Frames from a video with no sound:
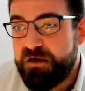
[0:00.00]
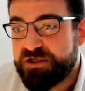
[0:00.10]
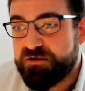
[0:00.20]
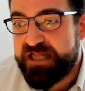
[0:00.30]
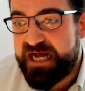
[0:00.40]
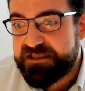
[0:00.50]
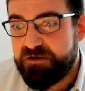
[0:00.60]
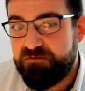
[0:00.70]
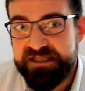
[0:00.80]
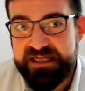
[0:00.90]
So that's
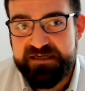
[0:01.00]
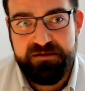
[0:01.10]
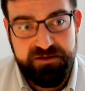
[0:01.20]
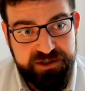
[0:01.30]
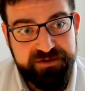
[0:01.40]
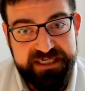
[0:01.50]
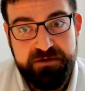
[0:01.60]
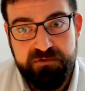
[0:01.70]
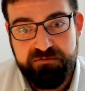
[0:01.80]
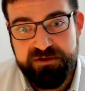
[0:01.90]
the one thing that's a little
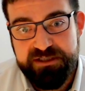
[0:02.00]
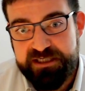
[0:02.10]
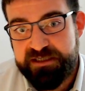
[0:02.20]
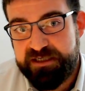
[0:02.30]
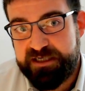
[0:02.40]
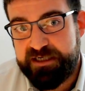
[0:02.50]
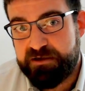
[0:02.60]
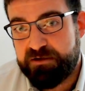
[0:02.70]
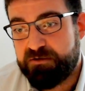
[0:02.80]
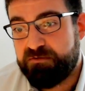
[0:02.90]
unique. What we're seeing
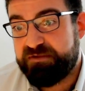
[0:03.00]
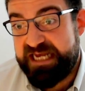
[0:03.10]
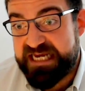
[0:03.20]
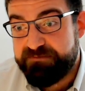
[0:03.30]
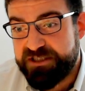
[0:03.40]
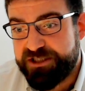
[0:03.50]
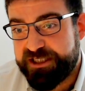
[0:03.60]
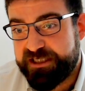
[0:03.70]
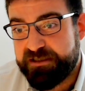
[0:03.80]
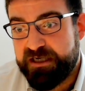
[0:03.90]
here with
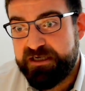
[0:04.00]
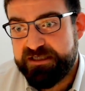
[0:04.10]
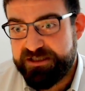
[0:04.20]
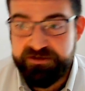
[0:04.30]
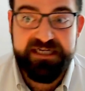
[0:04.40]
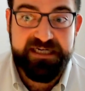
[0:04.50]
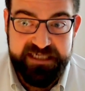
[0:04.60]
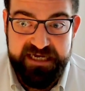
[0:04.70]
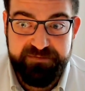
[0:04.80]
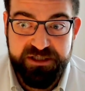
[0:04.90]
imaging is unique
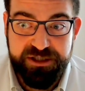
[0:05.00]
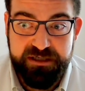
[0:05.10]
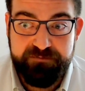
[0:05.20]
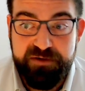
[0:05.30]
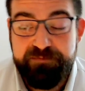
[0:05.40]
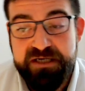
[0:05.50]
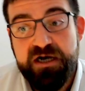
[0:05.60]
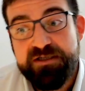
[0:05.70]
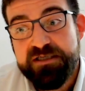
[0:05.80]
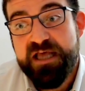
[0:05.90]
to imaging. But
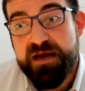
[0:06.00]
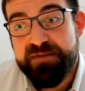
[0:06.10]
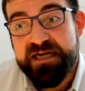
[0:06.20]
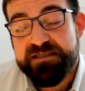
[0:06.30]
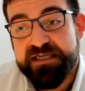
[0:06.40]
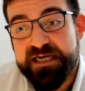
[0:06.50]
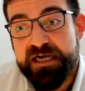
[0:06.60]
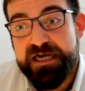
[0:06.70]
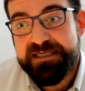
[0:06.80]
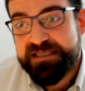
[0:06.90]
because of that mandate,
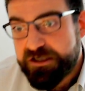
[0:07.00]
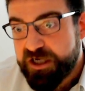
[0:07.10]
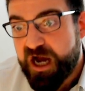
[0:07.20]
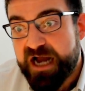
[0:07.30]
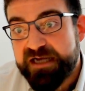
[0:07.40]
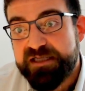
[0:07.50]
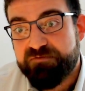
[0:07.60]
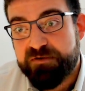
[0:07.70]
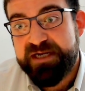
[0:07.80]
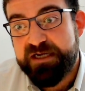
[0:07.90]
it's actually highly
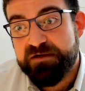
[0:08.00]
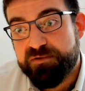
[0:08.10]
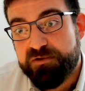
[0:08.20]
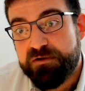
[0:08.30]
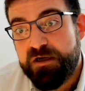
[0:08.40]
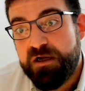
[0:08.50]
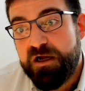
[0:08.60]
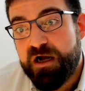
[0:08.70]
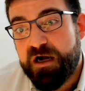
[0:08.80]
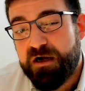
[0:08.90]
repeatable.
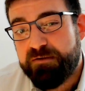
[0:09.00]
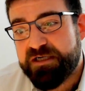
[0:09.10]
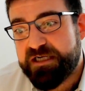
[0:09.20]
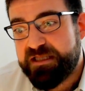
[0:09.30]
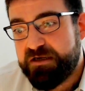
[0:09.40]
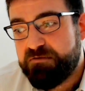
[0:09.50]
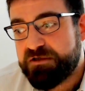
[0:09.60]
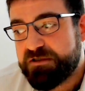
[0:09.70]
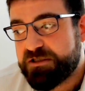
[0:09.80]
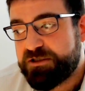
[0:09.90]
And I think
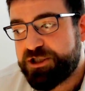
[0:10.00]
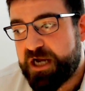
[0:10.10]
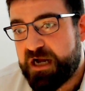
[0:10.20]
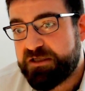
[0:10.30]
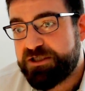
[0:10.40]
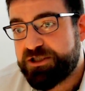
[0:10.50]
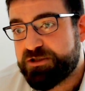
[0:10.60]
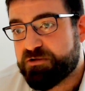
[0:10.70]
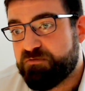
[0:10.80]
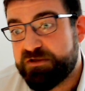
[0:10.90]
one of the
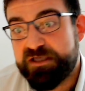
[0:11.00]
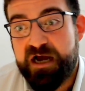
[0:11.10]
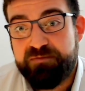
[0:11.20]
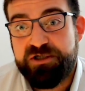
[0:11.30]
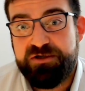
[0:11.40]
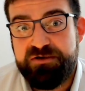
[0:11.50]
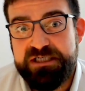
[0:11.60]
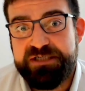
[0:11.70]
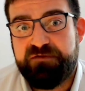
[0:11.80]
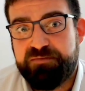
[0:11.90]
challenges or one of the
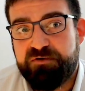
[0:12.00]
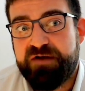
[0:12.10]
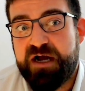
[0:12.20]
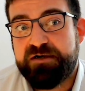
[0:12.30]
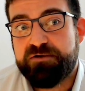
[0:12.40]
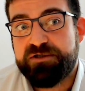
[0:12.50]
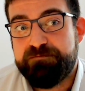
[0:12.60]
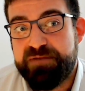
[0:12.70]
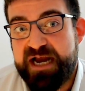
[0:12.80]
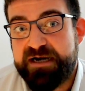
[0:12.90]
opportunities for providers
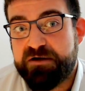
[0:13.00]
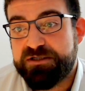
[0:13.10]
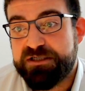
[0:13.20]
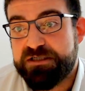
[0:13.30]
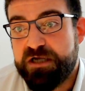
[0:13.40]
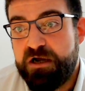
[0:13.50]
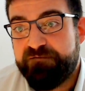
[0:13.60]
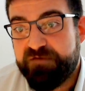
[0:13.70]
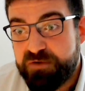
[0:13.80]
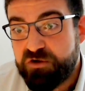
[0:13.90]
and payers is
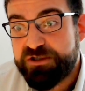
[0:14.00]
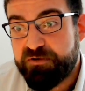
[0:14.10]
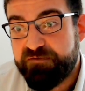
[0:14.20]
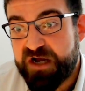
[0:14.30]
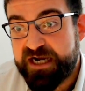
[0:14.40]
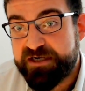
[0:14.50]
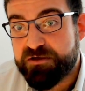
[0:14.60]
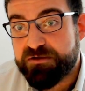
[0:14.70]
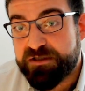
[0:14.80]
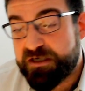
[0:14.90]
for most
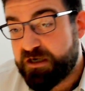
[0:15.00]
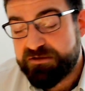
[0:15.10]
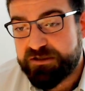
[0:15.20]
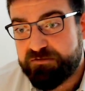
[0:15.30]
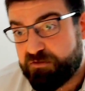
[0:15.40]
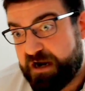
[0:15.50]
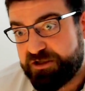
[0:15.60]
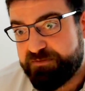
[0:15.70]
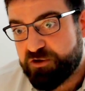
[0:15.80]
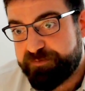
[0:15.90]
providers, and
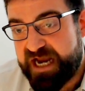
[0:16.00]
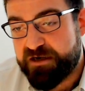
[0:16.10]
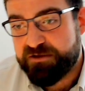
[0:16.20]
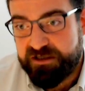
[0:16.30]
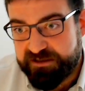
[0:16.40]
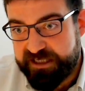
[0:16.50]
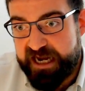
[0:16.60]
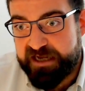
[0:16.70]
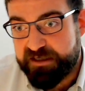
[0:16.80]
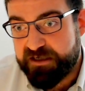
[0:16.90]
actually most payers, and I'll take
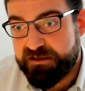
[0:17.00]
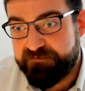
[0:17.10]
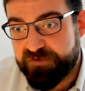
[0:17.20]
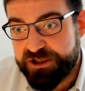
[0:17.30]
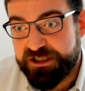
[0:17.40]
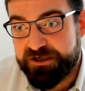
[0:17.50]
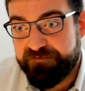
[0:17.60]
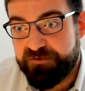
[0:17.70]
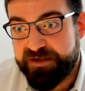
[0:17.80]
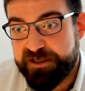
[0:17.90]
Aetna and Virginia
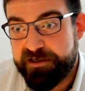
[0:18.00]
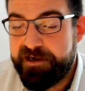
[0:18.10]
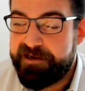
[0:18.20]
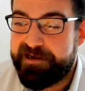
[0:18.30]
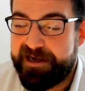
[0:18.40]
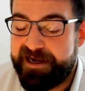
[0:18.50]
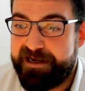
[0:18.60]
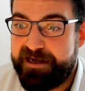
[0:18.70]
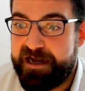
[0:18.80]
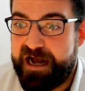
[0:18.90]
for a minute.
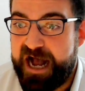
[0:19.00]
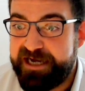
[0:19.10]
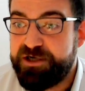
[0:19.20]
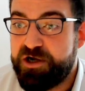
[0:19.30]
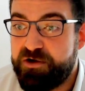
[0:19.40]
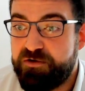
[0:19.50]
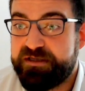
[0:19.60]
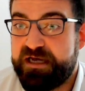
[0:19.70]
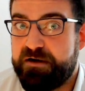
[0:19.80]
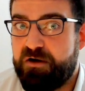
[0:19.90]
I know
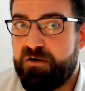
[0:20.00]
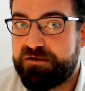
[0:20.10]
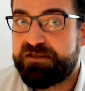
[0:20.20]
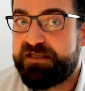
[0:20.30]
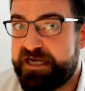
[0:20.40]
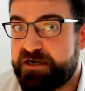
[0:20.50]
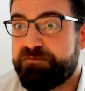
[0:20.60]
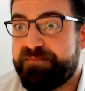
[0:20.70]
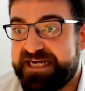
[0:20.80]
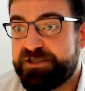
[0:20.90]
that all of their
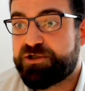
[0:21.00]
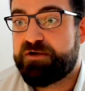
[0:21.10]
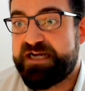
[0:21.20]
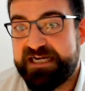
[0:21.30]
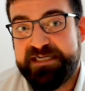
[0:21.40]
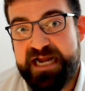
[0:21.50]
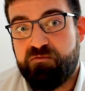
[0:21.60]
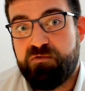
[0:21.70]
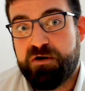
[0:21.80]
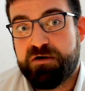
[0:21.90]
major
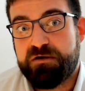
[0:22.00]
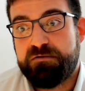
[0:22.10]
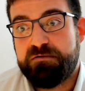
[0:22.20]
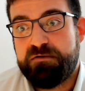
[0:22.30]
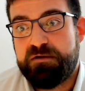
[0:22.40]
in-network